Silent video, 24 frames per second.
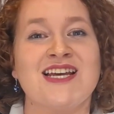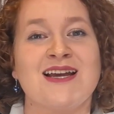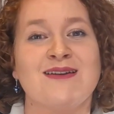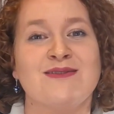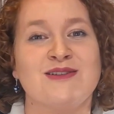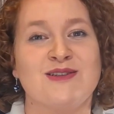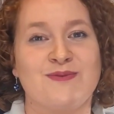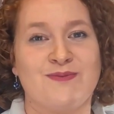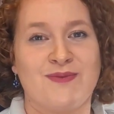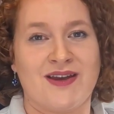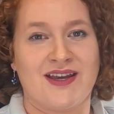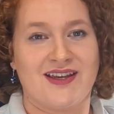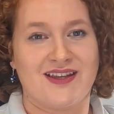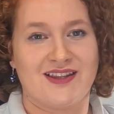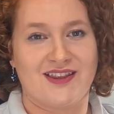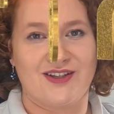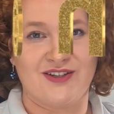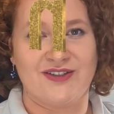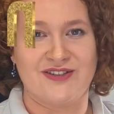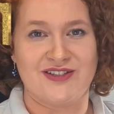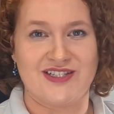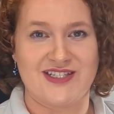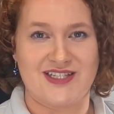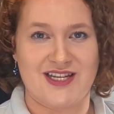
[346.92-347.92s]
time to make the
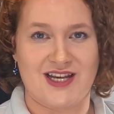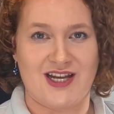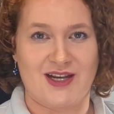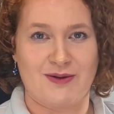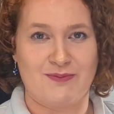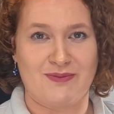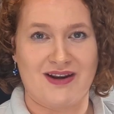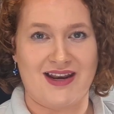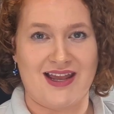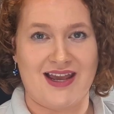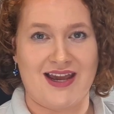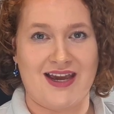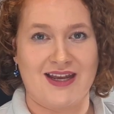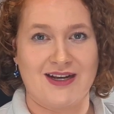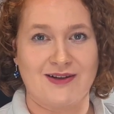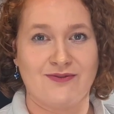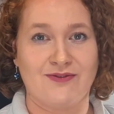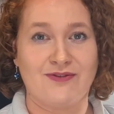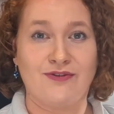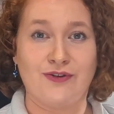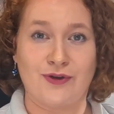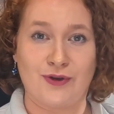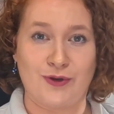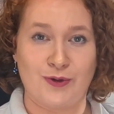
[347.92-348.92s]
new design plan
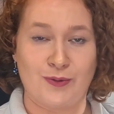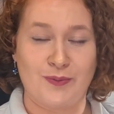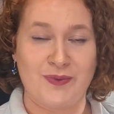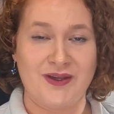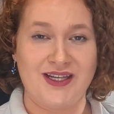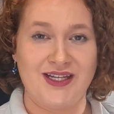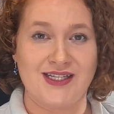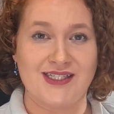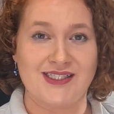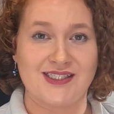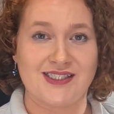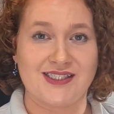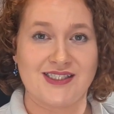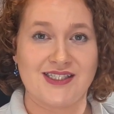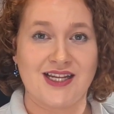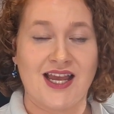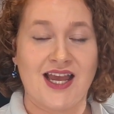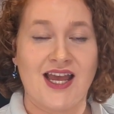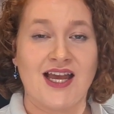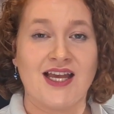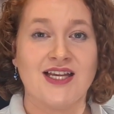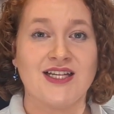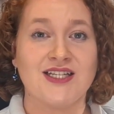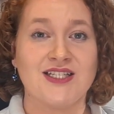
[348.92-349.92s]
for your piece.
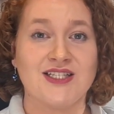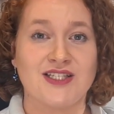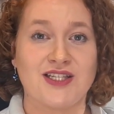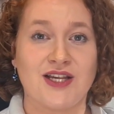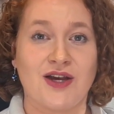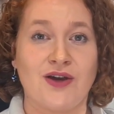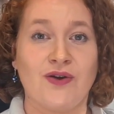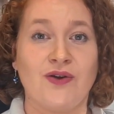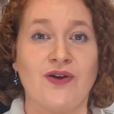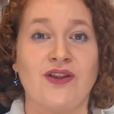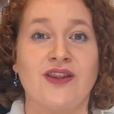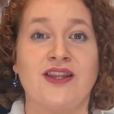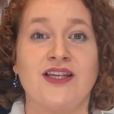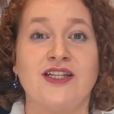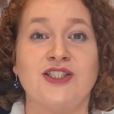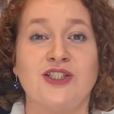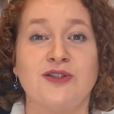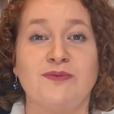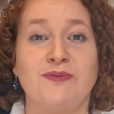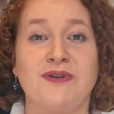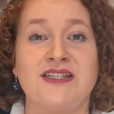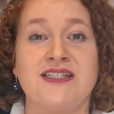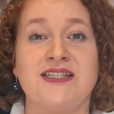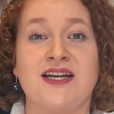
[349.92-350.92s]
So this
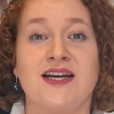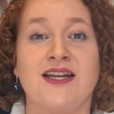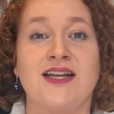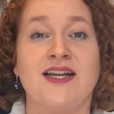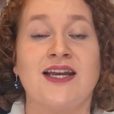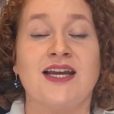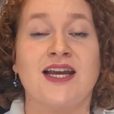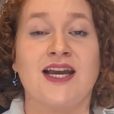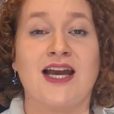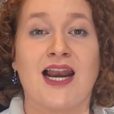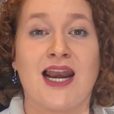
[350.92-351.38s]
should be done in